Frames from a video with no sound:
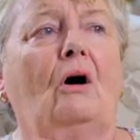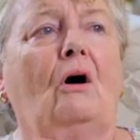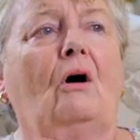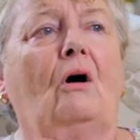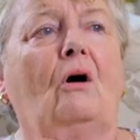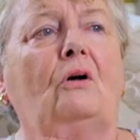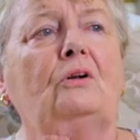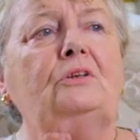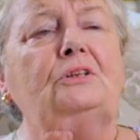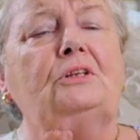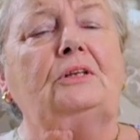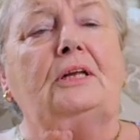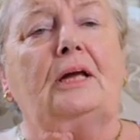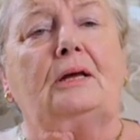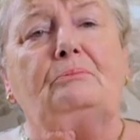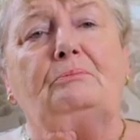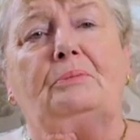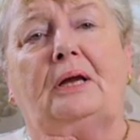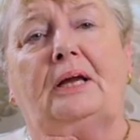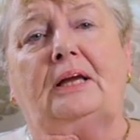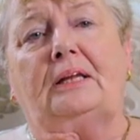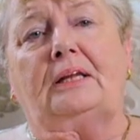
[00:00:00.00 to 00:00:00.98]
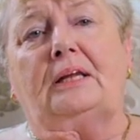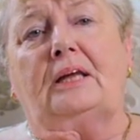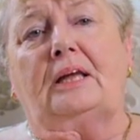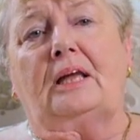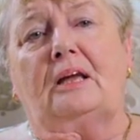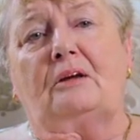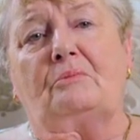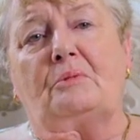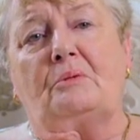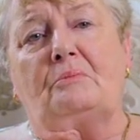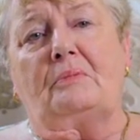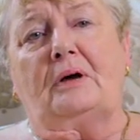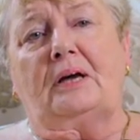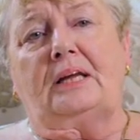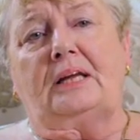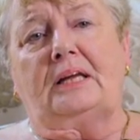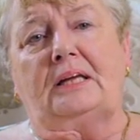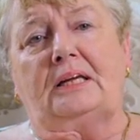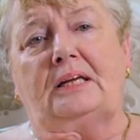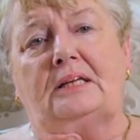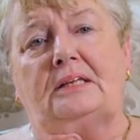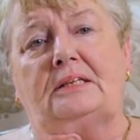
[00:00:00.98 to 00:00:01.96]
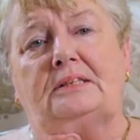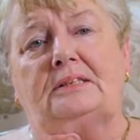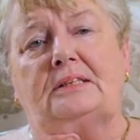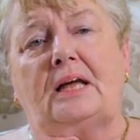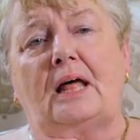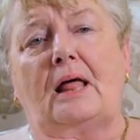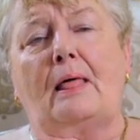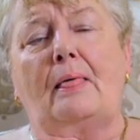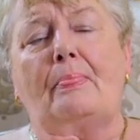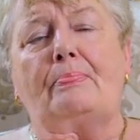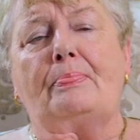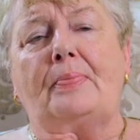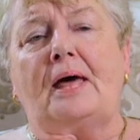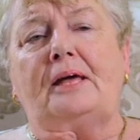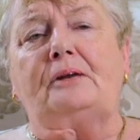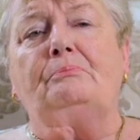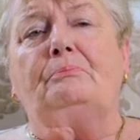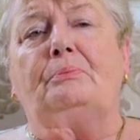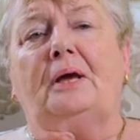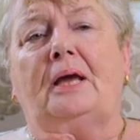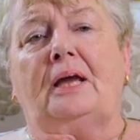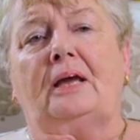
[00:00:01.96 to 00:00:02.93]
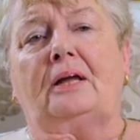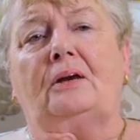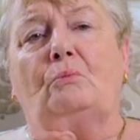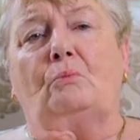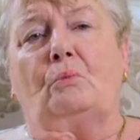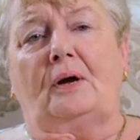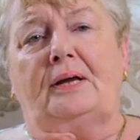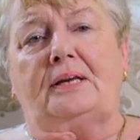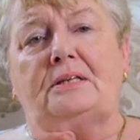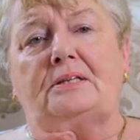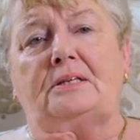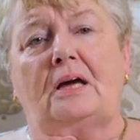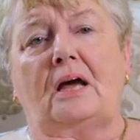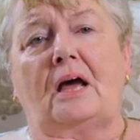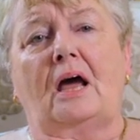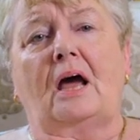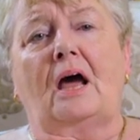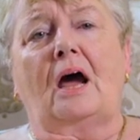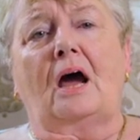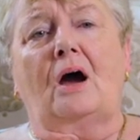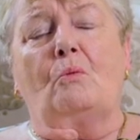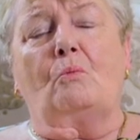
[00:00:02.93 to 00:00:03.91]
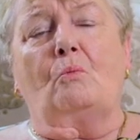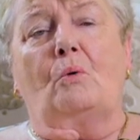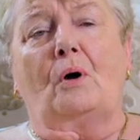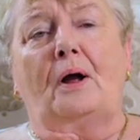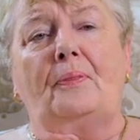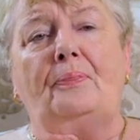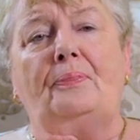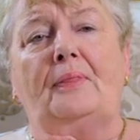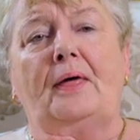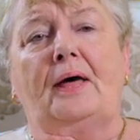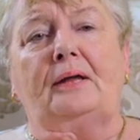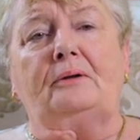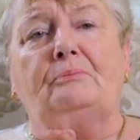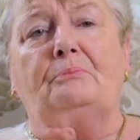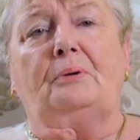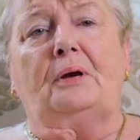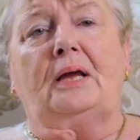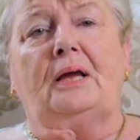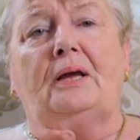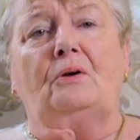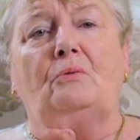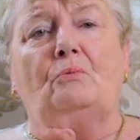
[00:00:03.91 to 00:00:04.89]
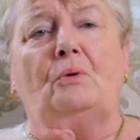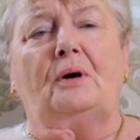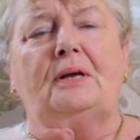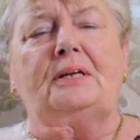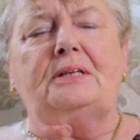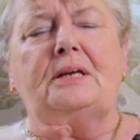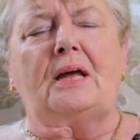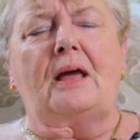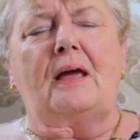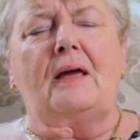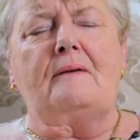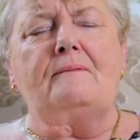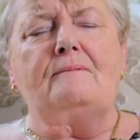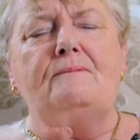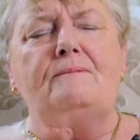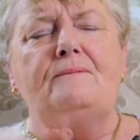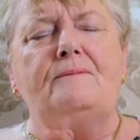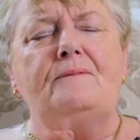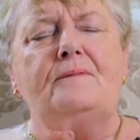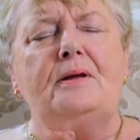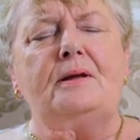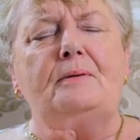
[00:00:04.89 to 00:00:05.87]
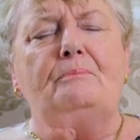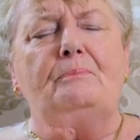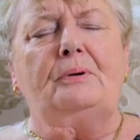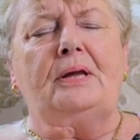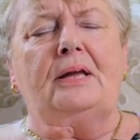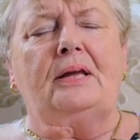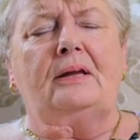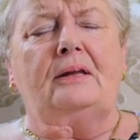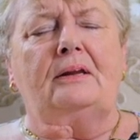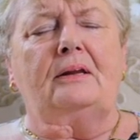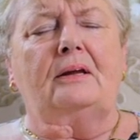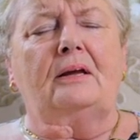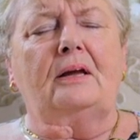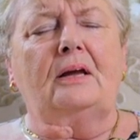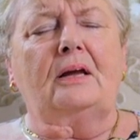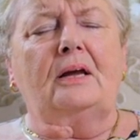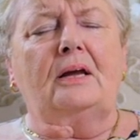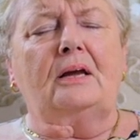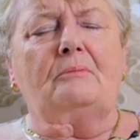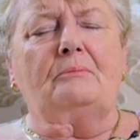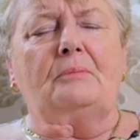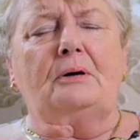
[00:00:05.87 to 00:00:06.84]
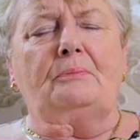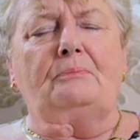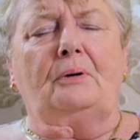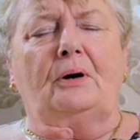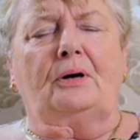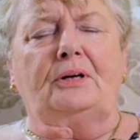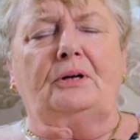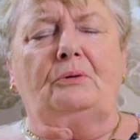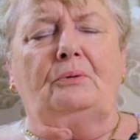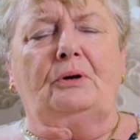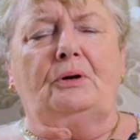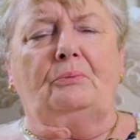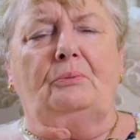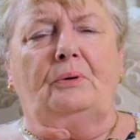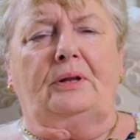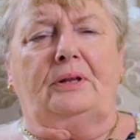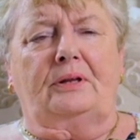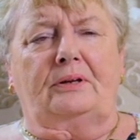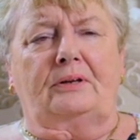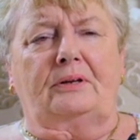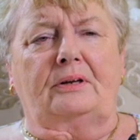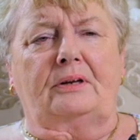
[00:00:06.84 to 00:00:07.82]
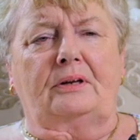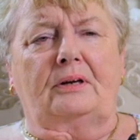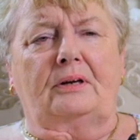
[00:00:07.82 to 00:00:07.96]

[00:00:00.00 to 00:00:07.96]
Also, that pain that came in my heels, that pain went. And when that pain went, every pain in my body went with it.